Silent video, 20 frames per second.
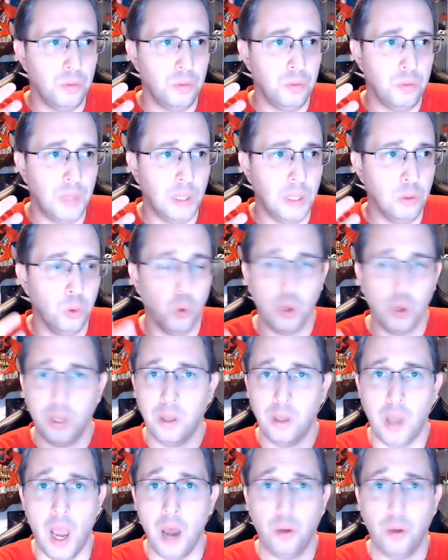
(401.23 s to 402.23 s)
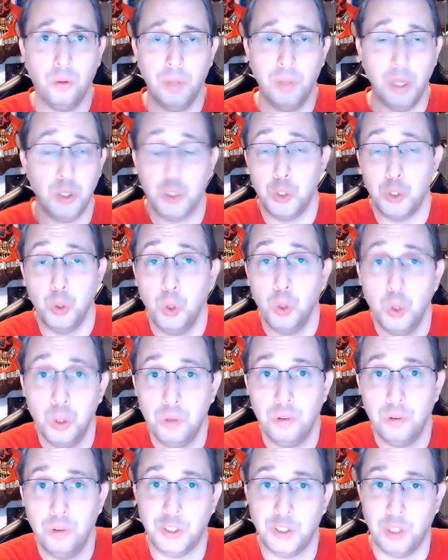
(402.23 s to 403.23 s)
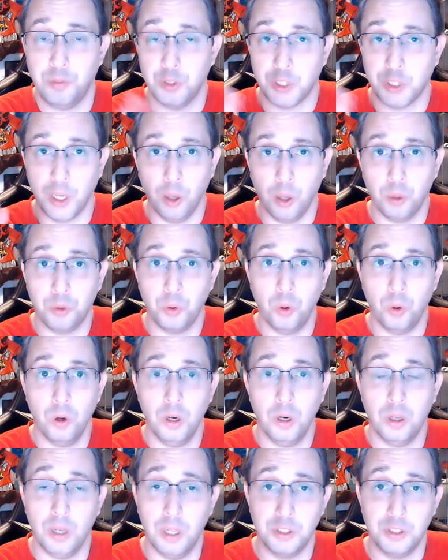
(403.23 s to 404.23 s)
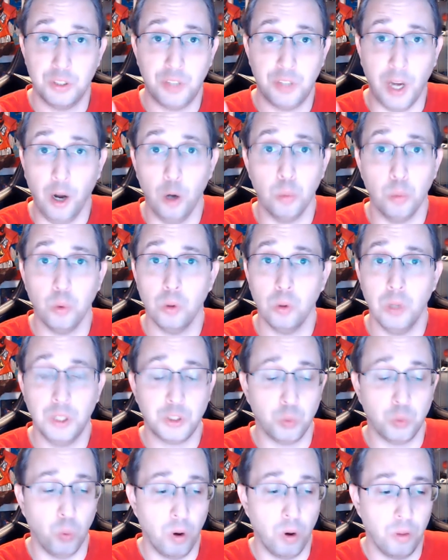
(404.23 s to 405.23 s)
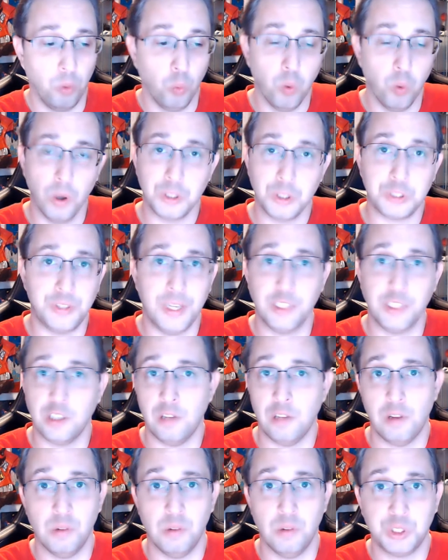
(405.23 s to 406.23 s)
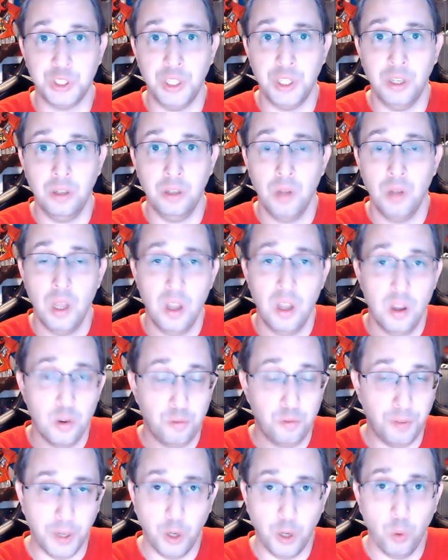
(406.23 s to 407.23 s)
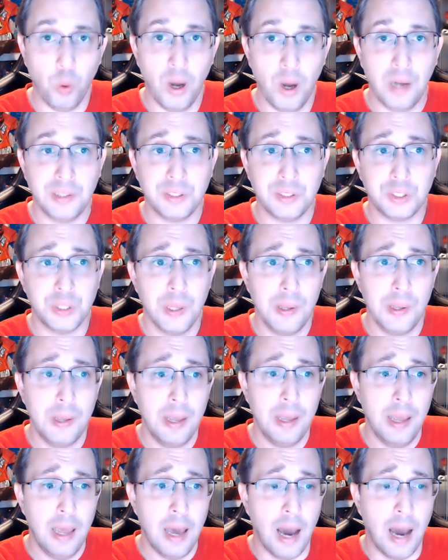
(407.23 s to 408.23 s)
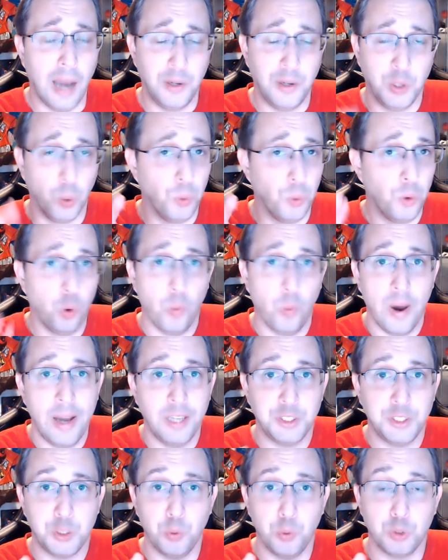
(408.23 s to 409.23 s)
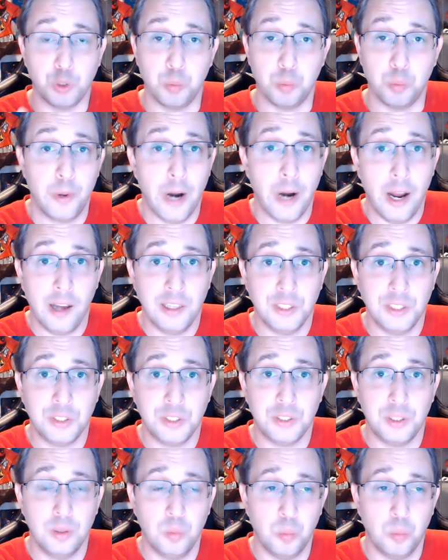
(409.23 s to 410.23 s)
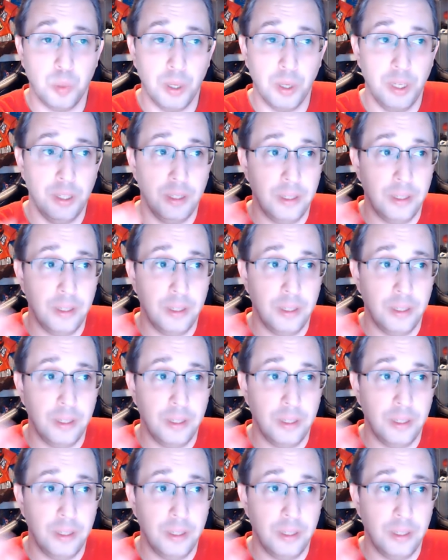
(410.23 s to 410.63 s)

they look how they should, except for Skeletor. It's terrible. It's one of the worst things I've ever seen figure-wise. I don't know why he's so surprised, but